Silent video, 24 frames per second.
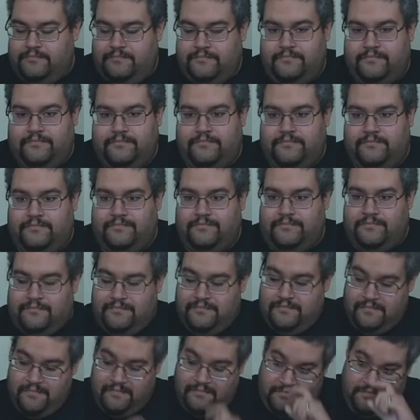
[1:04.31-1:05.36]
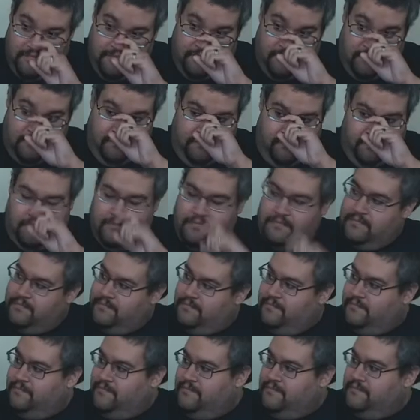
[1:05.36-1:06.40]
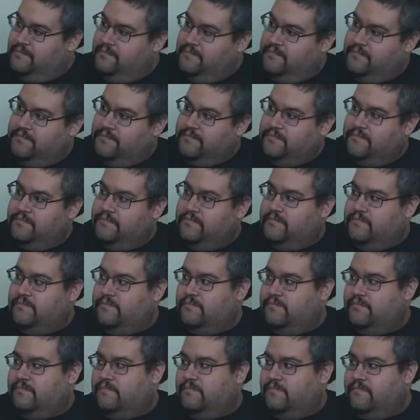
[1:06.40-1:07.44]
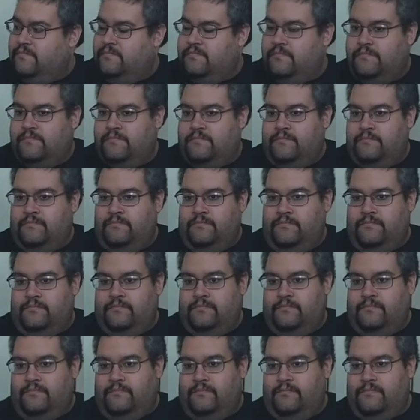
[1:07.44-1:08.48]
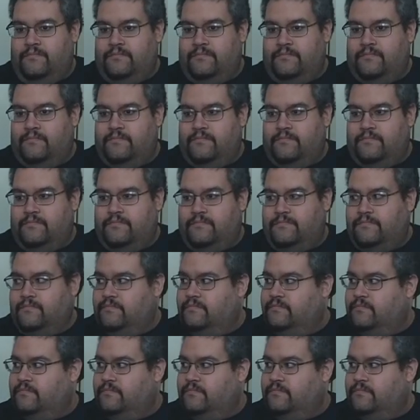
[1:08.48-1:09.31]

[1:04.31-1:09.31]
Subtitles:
No words are spoken by the person on screen.